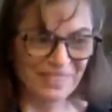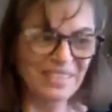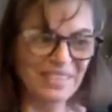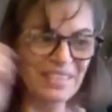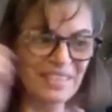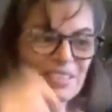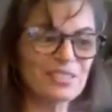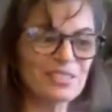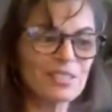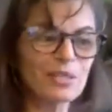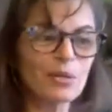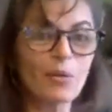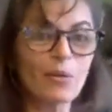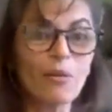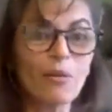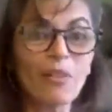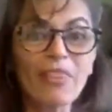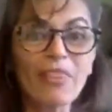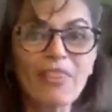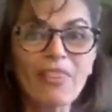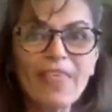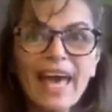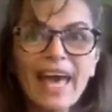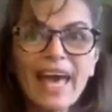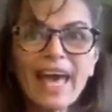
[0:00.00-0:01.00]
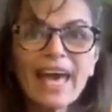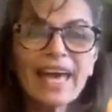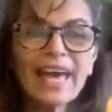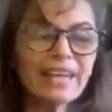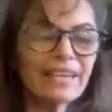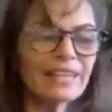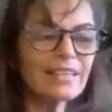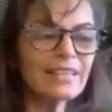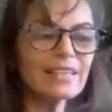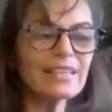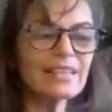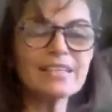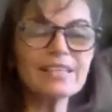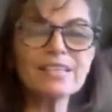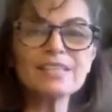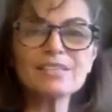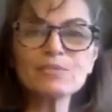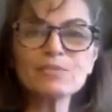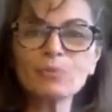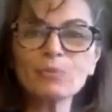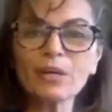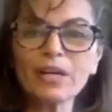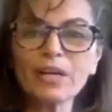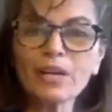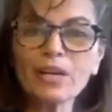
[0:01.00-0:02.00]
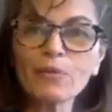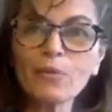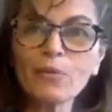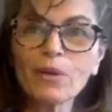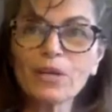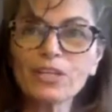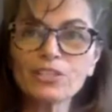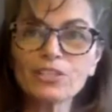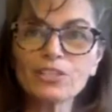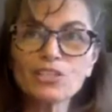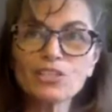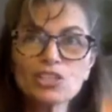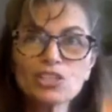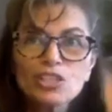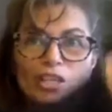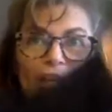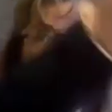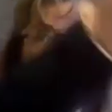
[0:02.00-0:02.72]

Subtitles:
So that is what I wanted to share,